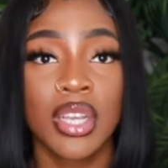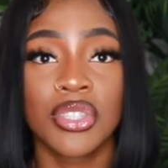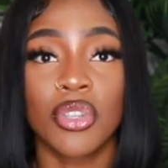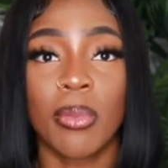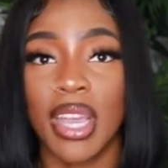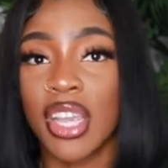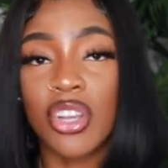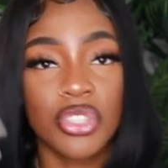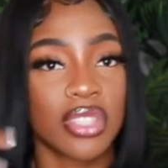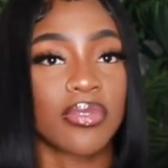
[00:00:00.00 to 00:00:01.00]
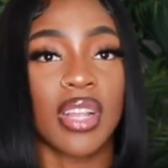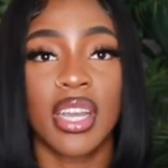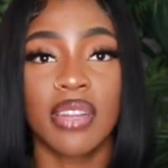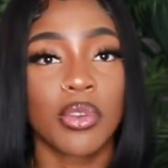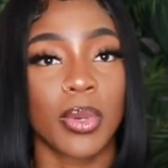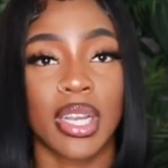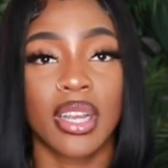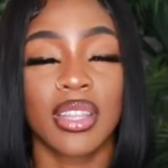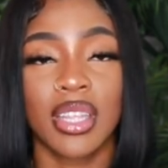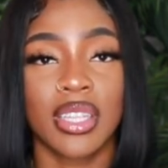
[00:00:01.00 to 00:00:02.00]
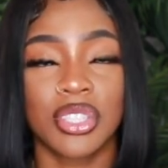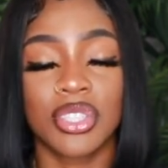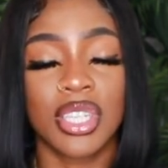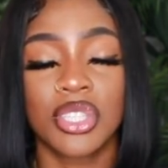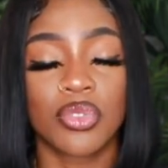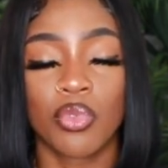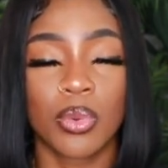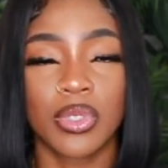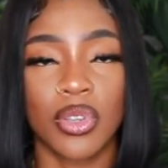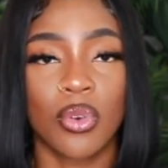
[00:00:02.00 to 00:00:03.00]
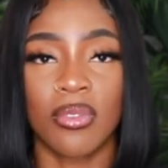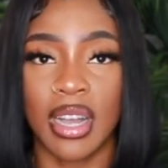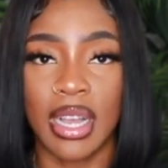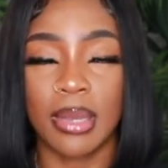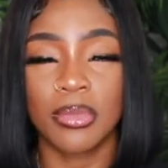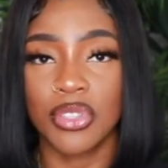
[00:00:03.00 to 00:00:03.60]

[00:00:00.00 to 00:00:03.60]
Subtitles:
So my hair is just flying everywhere, and then it just ruins the whole vibe.